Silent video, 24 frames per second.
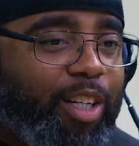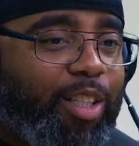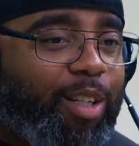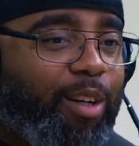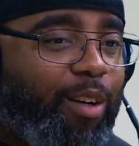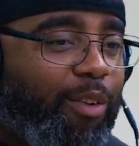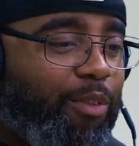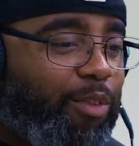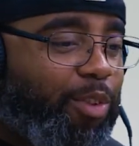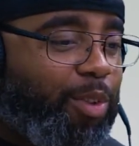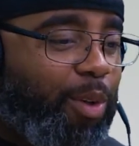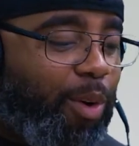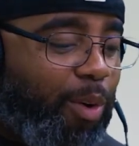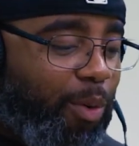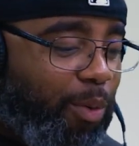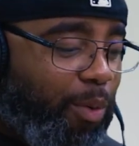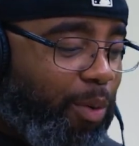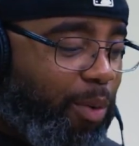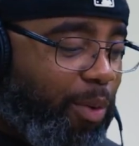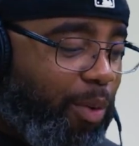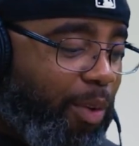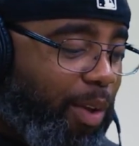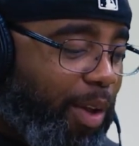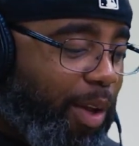
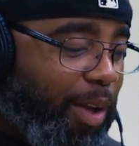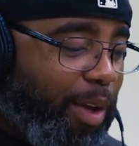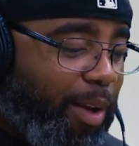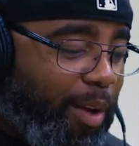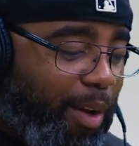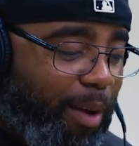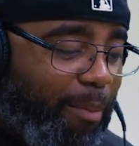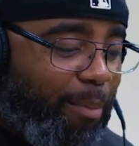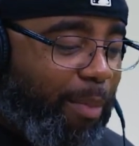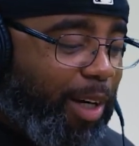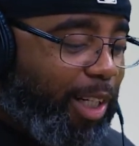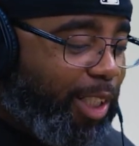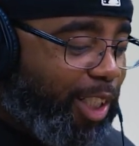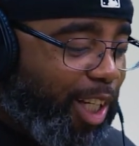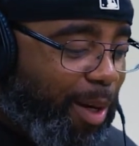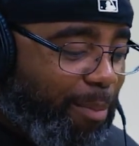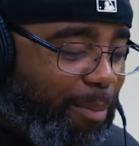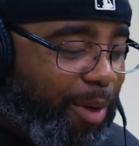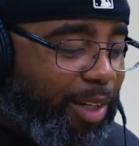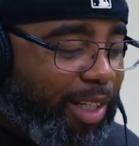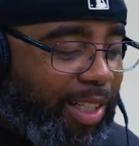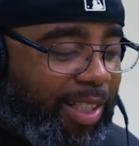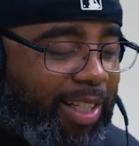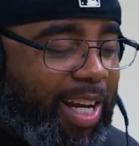So let me make
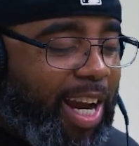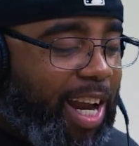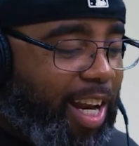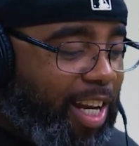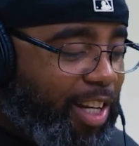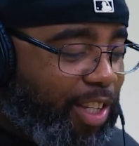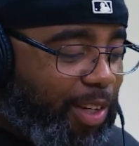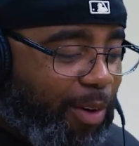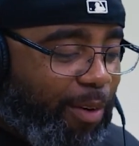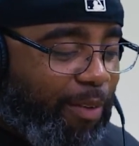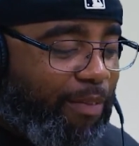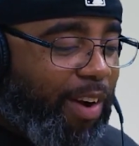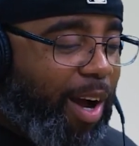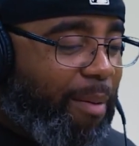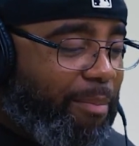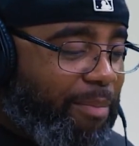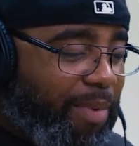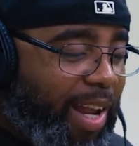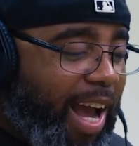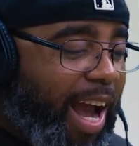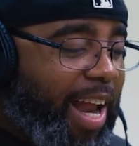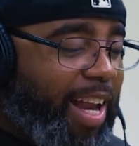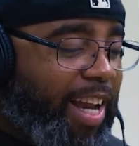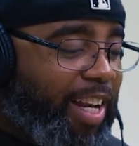sure I'm understanding. So if
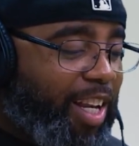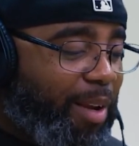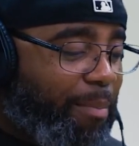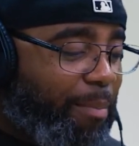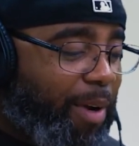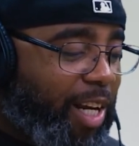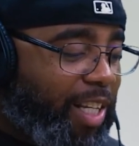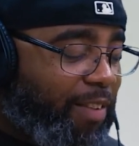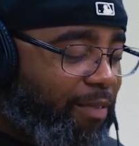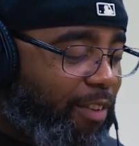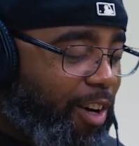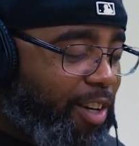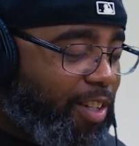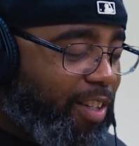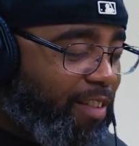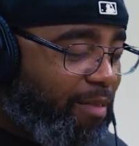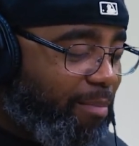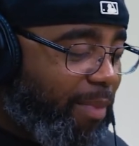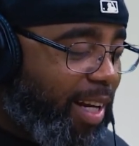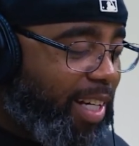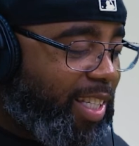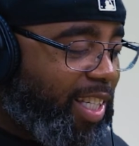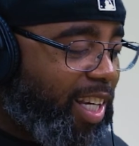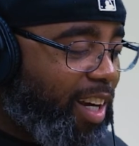I'm not in the best
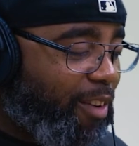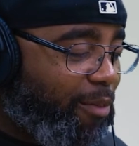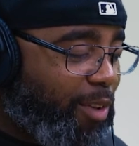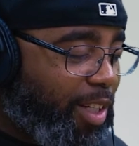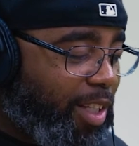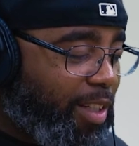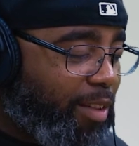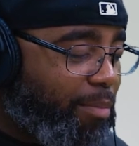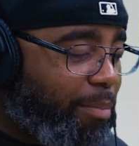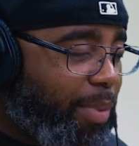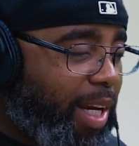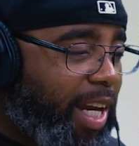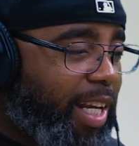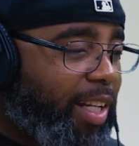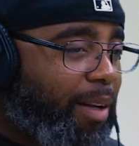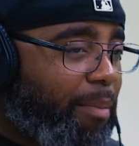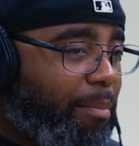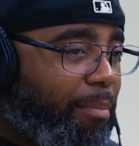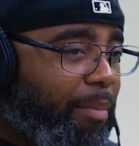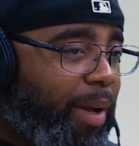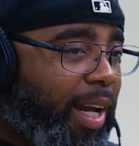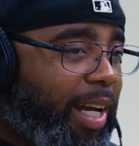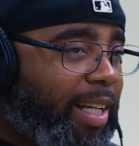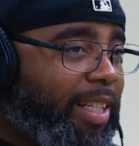version of myself, which is being
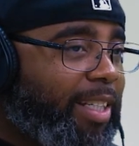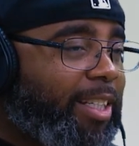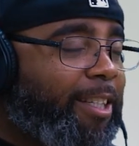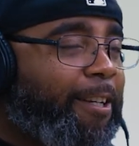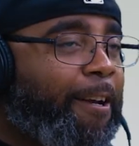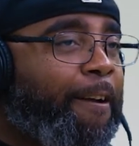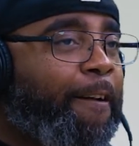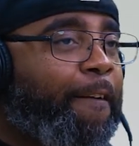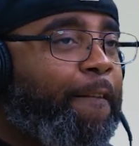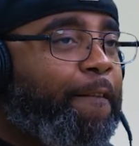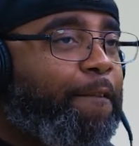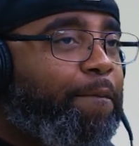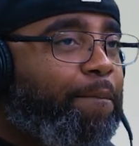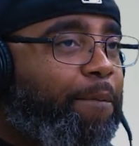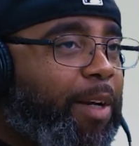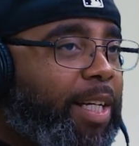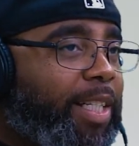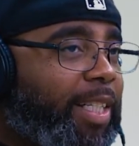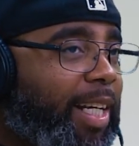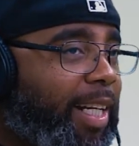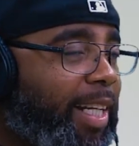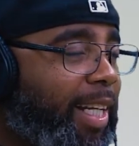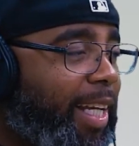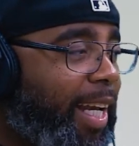the best
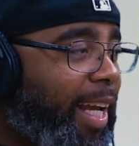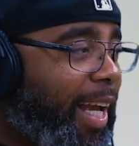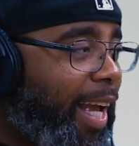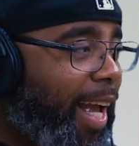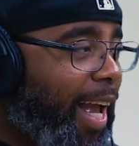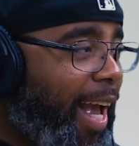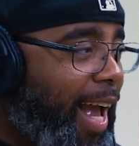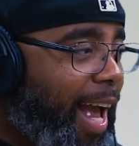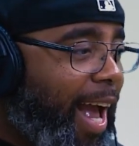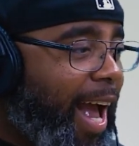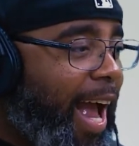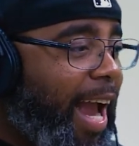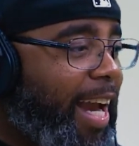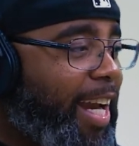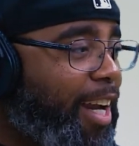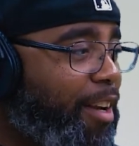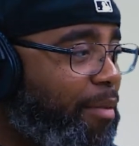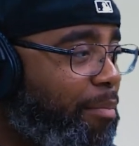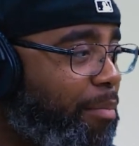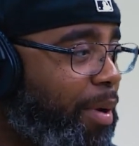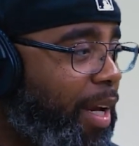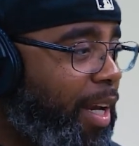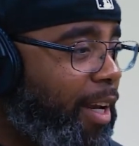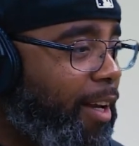physically I
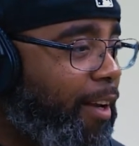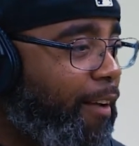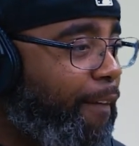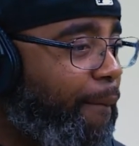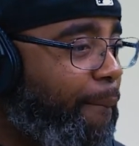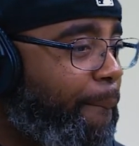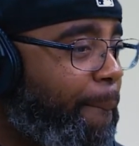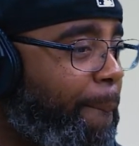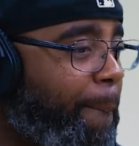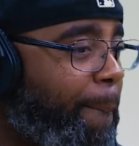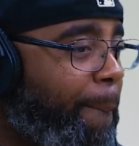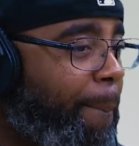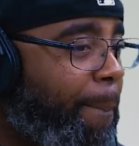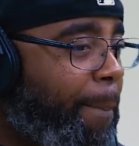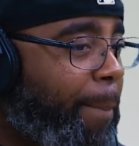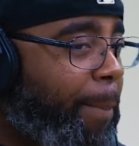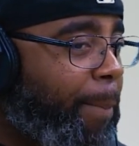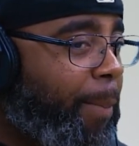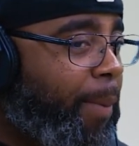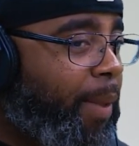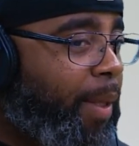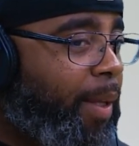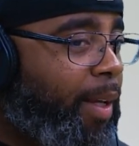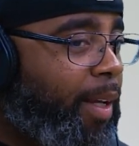can be,
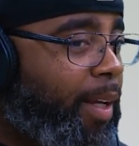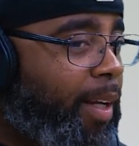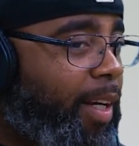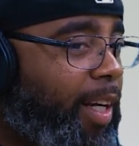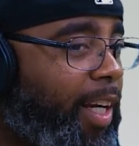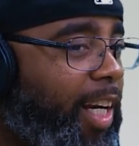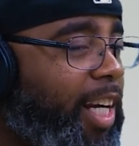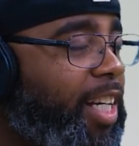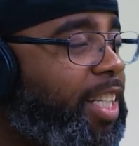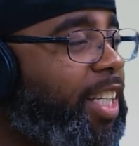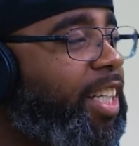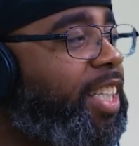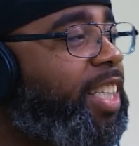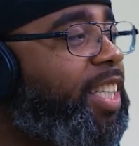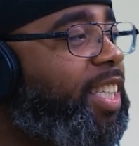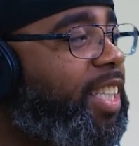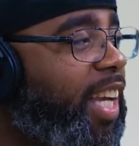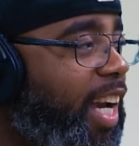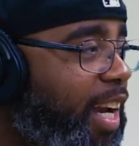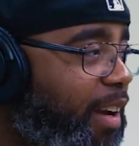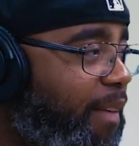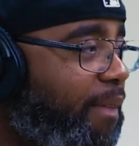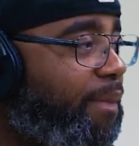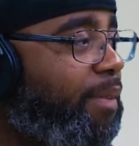is it
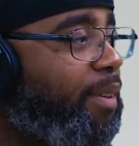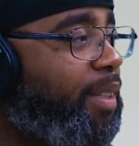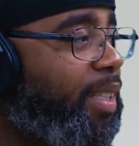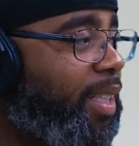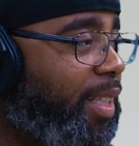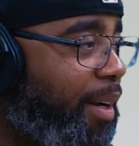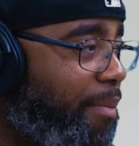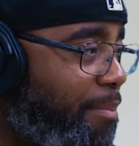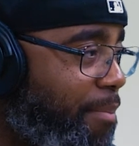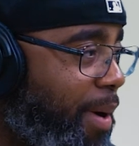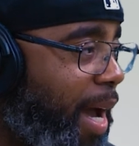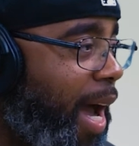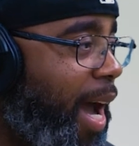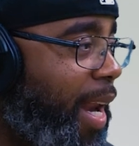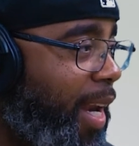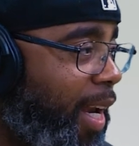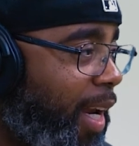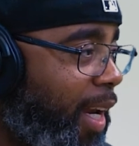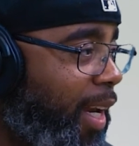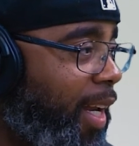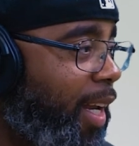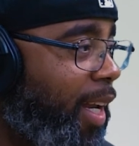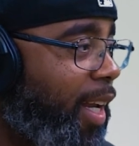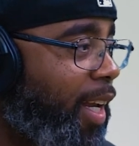safe for
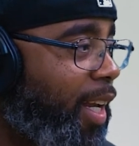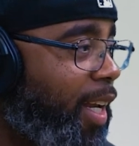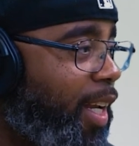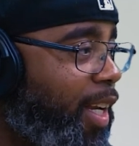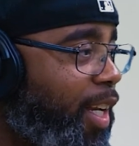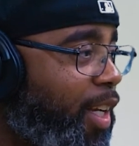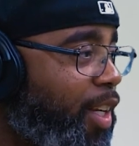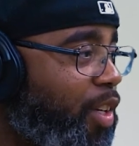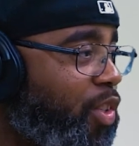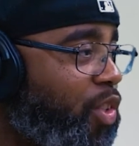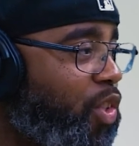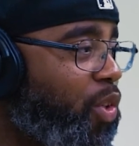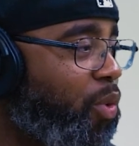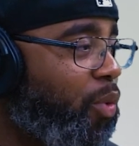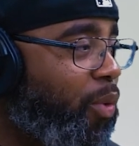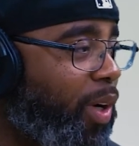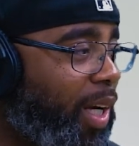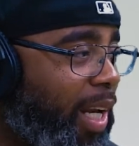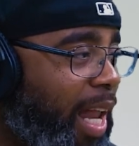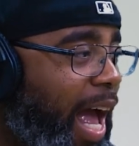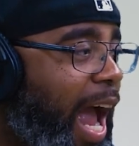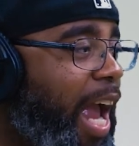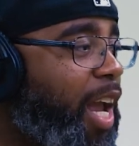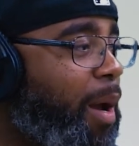somebody
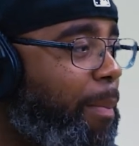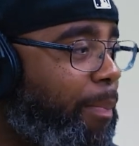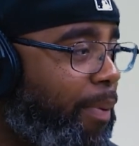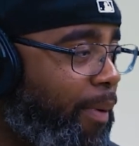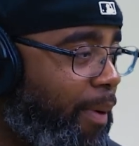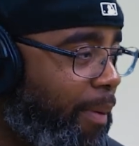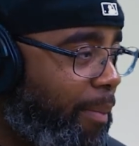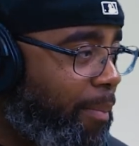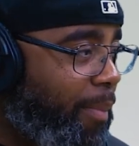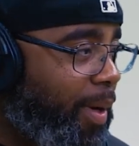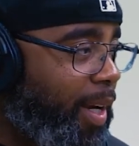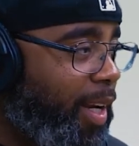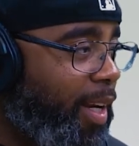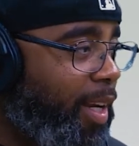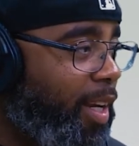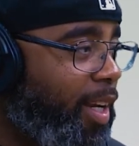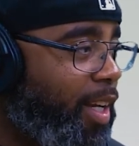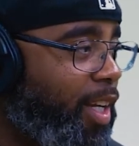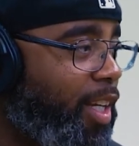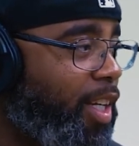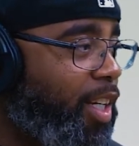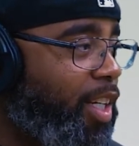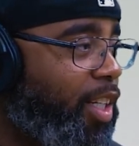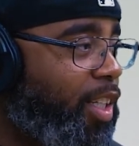to rely upon
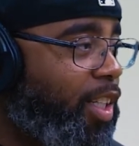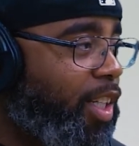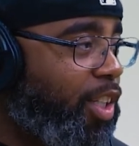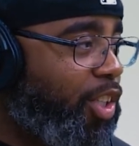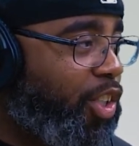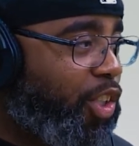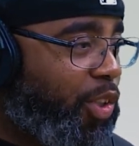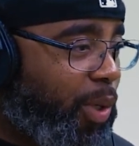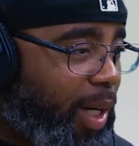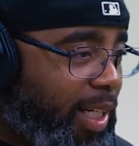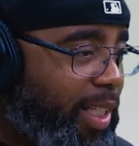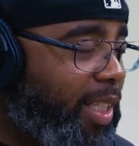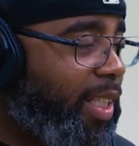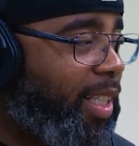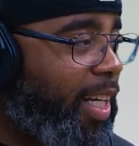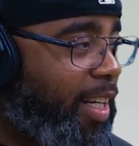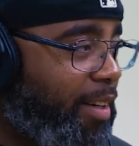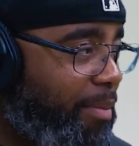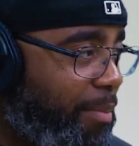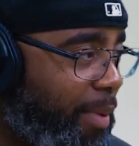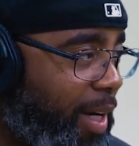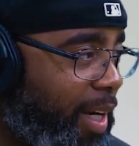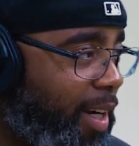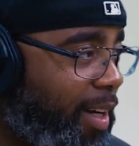me, to trust
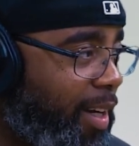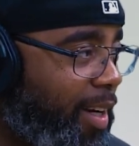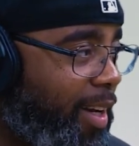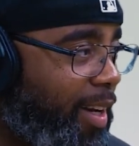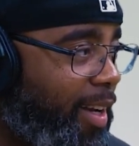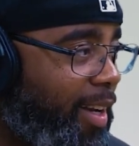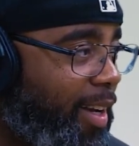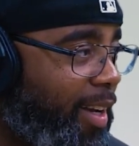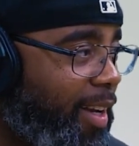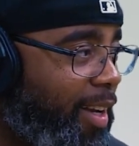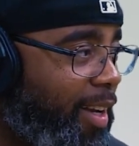in me?